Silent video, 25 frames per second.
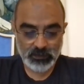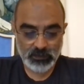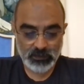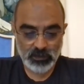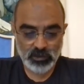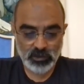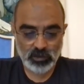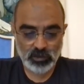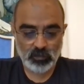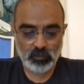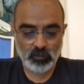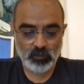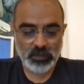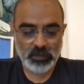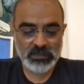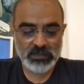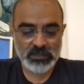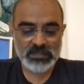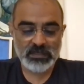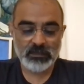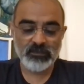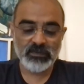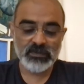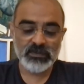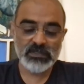So when
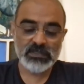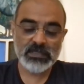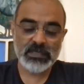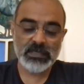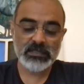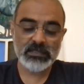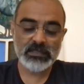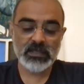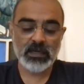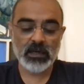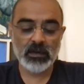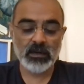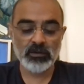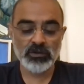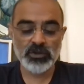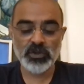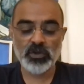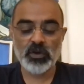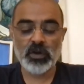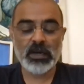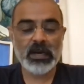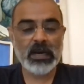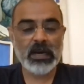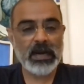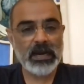someone says, how's
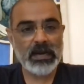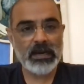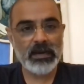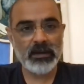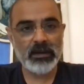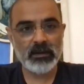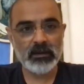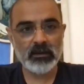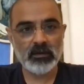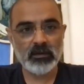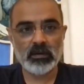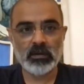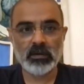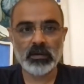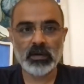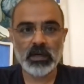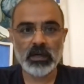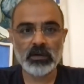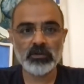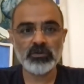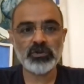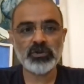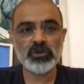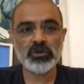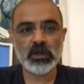your head or
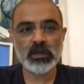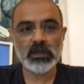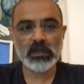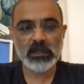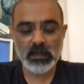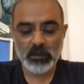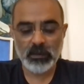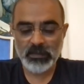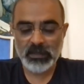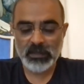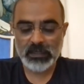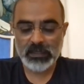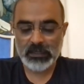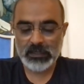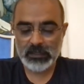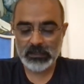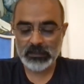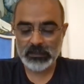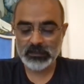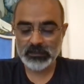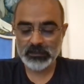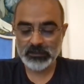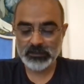how's your tummy,